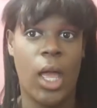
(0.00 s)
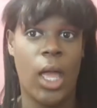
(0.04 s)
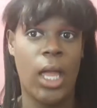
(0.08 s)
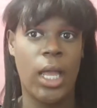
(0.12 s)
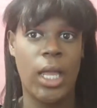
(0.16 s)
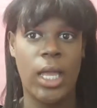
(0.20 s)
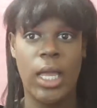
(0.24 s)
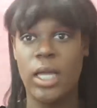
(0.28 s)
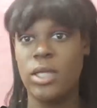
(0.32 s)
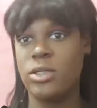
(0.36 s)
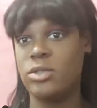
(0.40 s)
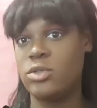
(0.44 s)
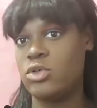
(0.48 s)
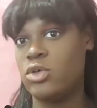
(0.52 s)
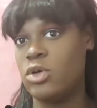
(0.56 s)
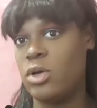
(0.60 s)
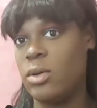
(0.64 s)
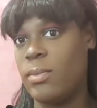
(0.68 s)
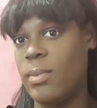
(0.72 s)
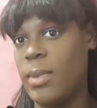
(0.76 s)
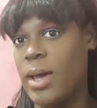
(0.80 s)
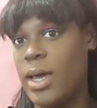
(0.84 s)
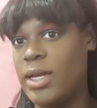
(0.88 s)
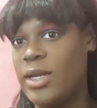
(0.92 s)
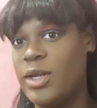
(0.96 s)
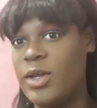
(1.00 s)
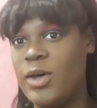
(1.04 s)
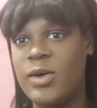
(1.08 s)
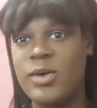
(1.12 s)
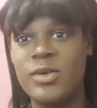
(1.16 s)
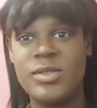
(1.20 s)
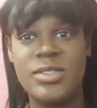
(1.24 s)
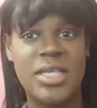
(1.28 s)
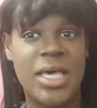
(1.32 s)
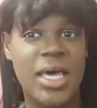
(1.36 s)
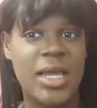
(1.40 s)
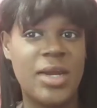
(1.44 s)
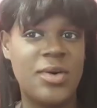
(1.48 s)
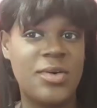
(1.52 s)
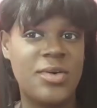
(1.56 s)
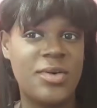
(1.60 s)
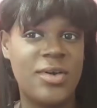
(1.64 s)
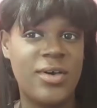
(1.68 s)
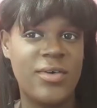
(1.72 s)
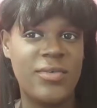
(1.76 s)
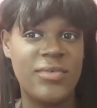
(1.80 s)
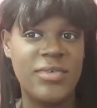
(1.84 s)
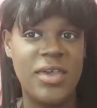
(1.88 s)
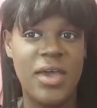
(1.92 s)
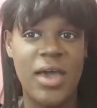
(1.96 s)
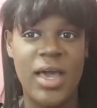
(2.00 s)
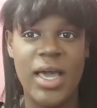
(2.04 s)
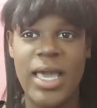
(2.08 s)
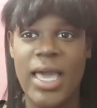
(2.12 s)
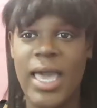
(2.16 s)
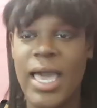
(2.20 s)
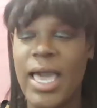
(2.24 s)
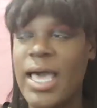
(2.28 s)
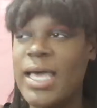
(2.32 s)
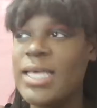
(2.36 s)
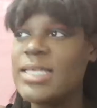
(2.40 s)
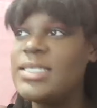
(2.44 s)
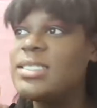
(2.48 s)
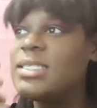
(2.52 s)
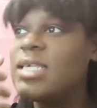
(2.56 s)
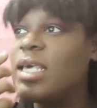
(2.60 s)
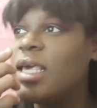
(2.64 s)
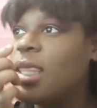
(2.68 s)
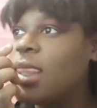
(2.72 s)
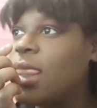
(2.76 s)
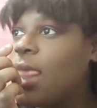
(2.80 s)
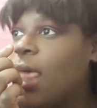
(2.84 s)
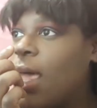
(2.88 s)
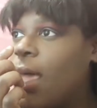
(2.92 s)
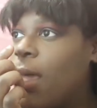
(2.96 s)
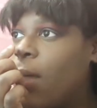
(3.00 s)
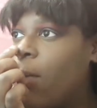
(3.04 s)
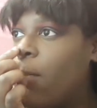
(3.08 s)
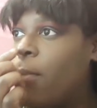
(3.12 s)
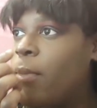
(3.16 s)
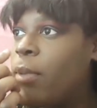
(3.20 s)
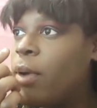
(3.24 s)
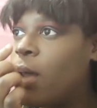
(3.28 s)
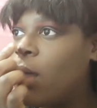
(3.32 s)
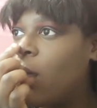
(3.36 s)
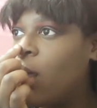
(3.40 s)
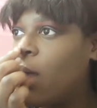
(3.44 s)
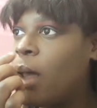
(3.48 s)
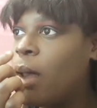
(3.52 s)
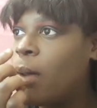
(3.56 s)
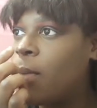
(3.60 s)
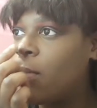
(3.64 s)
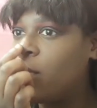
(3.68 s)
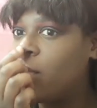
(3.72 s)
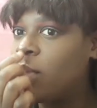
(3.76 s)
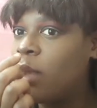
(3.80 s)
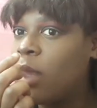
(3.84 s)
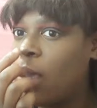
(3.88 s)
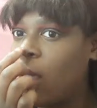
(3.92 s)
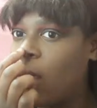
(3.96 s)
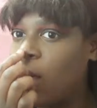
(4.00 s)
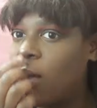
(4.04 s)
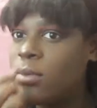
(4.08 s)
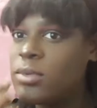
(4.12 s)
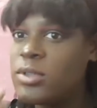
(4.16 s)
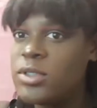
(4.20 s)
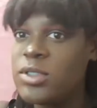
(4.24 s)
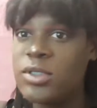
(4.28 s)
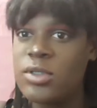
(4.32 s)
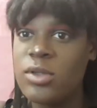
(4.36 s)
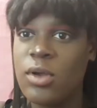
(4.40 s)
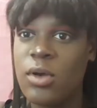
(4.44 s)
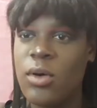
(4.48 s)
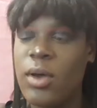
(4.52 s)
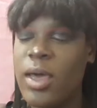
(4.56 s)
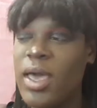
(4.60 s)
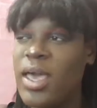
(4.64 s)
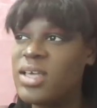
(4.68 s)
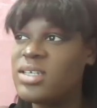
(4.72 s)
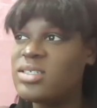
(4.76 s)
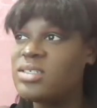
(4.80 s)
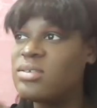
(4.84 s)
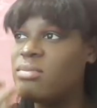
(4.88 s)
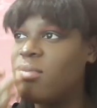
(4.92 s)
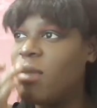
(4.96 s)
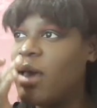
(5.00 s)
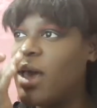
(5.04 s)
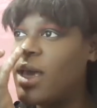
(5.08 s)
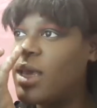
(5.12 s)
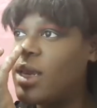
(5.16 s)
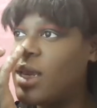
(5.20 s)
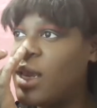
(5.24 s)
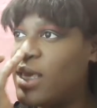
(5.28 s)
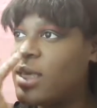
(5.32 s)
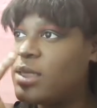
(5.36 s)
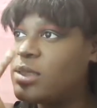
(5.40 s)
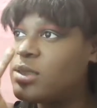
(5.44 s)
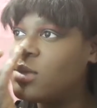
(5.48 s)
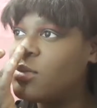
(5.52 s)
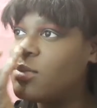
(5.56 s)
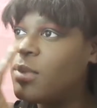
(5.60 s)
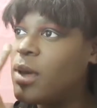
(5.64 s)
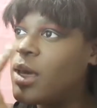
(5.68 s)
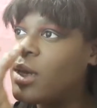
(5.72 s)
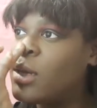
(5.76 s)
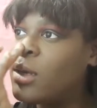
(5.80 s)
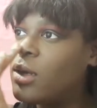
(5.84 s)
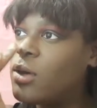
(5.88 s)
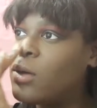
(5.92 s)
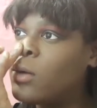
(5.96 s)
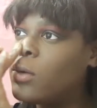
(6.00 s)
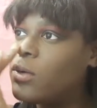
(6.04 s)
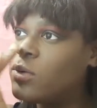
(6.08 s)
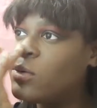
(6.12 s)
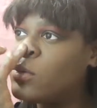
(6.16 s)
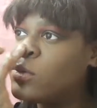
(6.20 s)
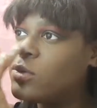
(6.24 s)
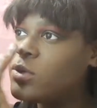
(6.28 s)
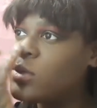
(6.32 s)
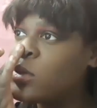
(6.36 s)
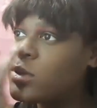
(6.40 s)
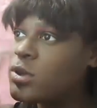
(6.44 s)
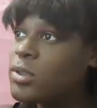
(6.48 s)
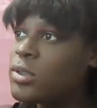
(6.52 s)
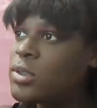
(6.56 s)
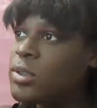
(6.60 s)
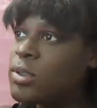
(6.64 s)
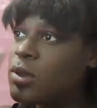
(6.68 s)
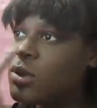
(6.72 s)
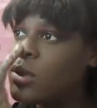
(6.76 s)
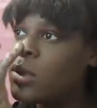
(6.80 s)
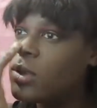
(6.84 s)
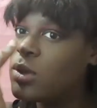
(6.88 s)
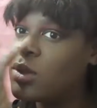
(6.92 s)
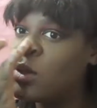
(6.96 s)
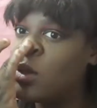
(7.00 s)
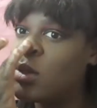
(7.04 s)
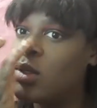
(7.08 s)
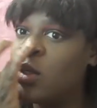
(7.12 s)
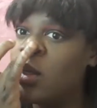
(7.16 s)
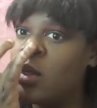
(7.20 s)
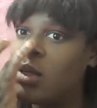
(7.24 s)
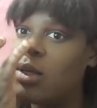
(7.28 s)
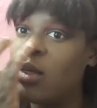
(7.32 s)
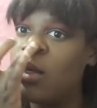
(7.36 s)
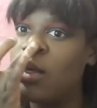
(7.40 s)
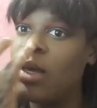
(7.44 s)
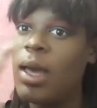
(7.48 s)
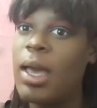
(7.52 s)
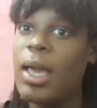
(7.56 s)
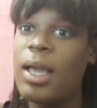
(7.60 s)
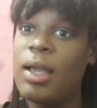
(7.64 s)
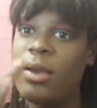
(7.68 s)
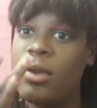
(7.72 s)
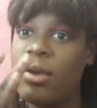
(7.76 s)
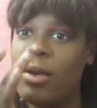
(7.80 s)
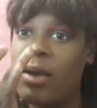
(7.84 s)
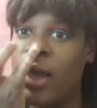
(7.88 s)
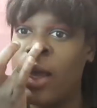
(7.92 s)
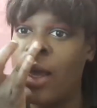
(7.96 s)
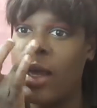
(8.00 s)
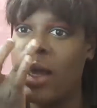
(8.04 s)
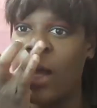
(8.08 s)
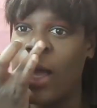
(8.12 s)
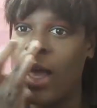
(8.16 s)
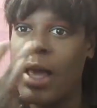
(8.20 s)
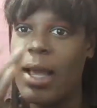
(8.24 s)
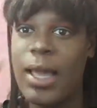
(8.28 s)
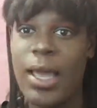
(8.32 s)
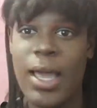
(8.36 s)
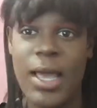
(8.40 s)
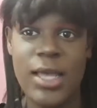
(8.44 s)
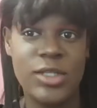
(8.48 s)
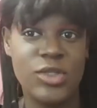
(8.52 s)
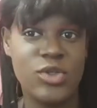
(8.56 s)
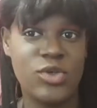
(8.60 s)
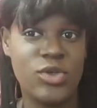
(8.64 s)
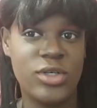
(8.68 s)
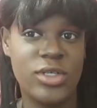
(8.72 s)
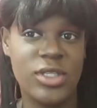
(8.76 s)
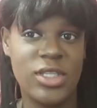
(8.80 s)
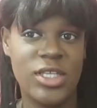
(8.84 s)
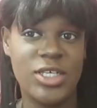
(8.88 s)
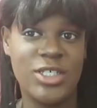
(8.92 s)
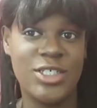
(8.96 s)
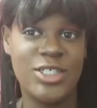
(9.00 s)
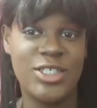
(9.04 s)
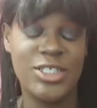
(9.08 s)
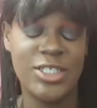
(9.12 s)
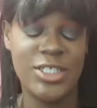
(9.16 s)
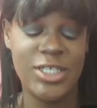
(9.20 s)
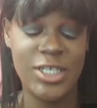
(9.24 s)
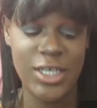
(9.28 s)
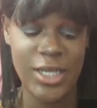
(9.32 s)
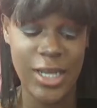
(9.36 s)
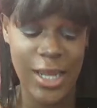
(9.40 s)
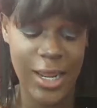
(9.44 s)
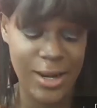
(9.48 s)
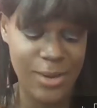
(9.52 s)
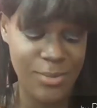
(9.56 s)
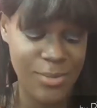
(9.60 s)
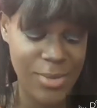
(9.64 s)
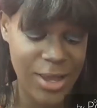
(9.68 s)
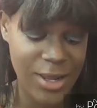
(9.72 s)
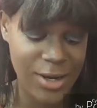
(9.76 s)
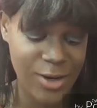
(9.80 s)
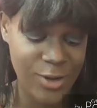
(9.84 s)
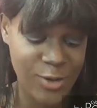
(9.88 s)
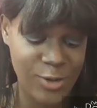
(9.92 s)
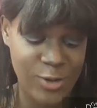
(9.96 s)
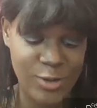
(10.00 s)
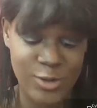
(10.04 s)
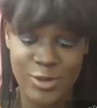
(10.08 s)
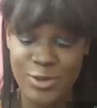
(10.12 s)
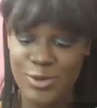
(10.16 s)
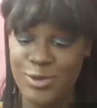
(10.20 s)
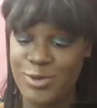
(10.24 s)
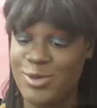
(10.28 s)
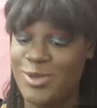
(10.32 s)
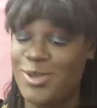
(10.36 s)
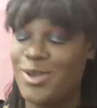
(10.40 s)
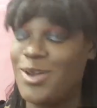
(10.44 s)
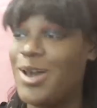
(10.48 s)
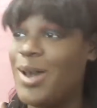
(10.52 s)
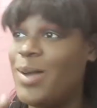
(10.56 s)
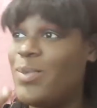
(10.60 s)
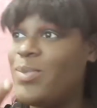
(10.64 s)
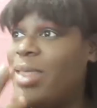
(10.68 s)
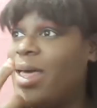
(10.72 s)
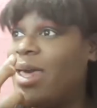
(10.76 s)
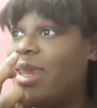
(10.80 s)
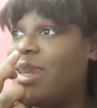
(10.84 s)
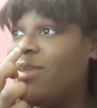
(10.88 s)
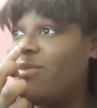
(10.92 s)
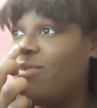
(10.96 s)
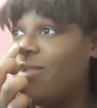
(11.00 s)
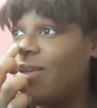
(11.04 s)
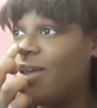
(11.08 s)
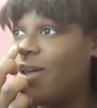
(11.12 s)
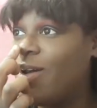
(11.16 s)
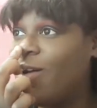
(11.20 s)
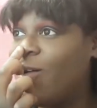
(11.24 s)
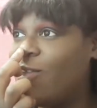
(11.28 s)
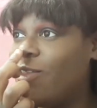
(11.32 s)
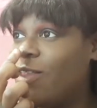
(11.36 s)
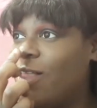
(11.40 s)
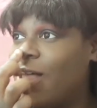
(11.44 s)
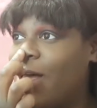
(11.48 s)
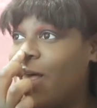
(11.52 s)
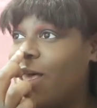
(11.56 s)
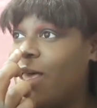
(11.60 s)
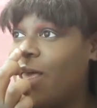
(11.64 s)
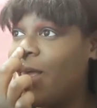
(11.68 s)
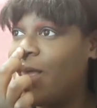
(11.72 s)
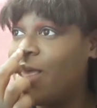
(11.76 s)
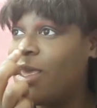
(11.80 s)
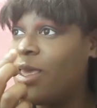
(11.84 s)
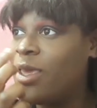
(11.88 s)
I contoured my nose. I don't know if y'all guys see that, but I'm just gonna add some highlight to my nose. I contoured this shit out of my nose too, y'all. I'm not even gonna lie.